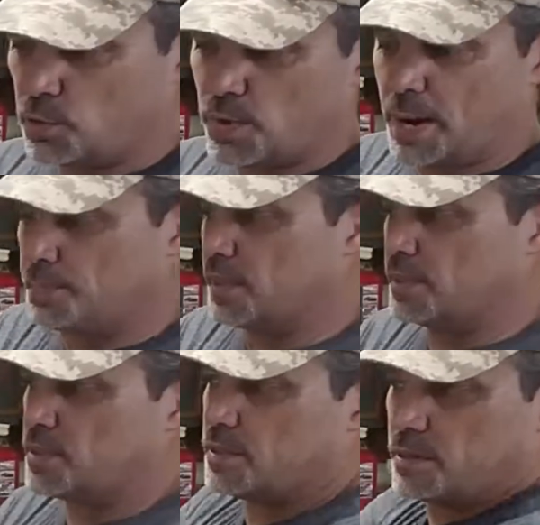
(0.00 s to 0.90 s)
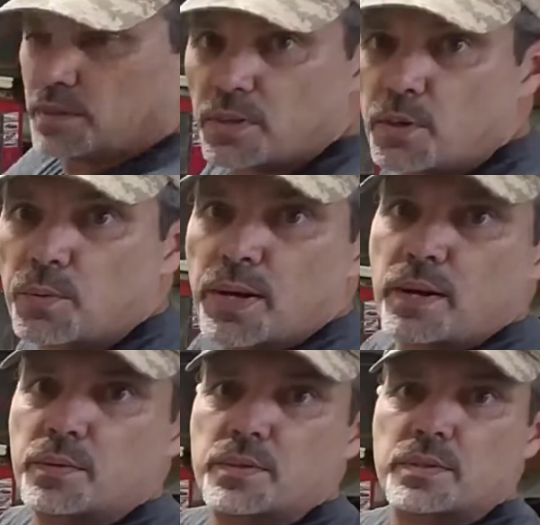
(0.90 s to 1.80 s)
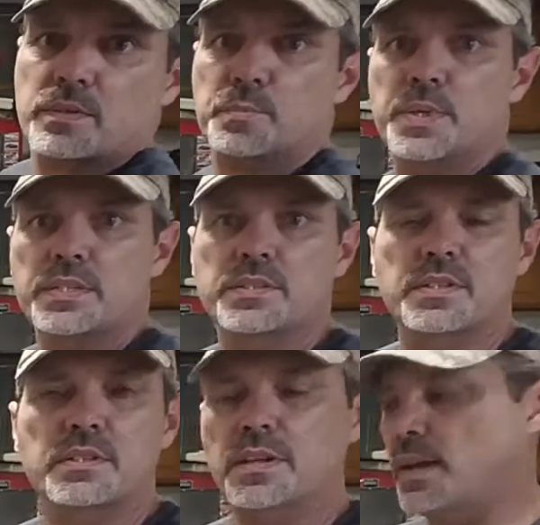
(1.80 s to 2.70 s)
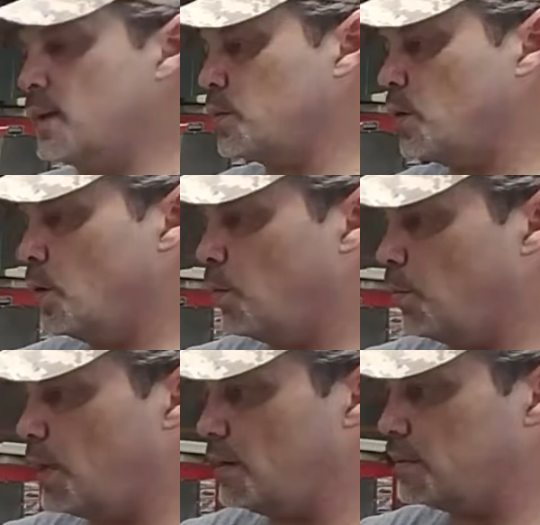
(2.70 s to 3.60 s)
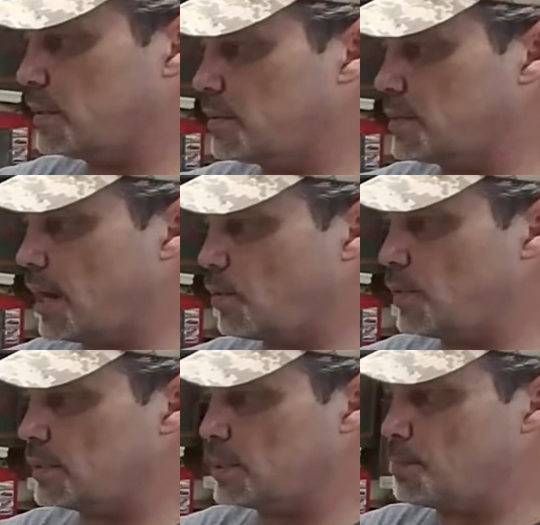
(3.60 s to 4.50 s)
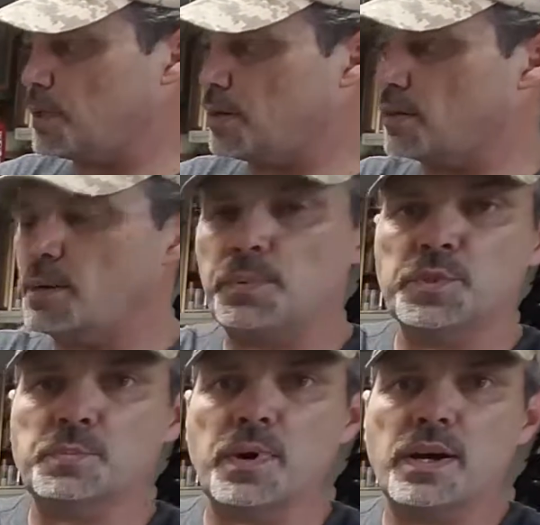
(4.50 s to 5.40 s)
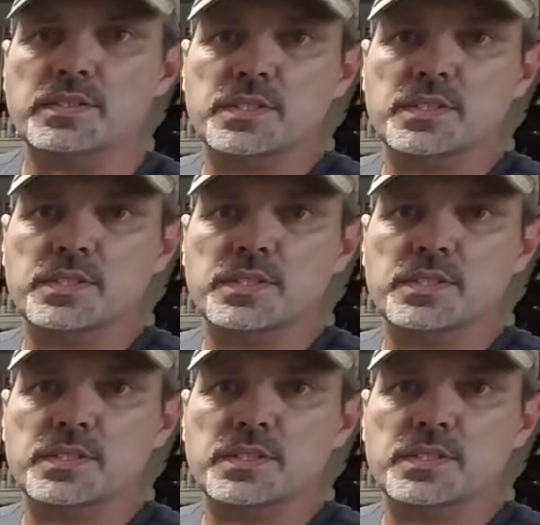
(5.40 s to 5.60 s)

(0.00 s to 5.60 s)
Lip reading: wrap this around the piston and weld it, tack weld it up here a couple spots.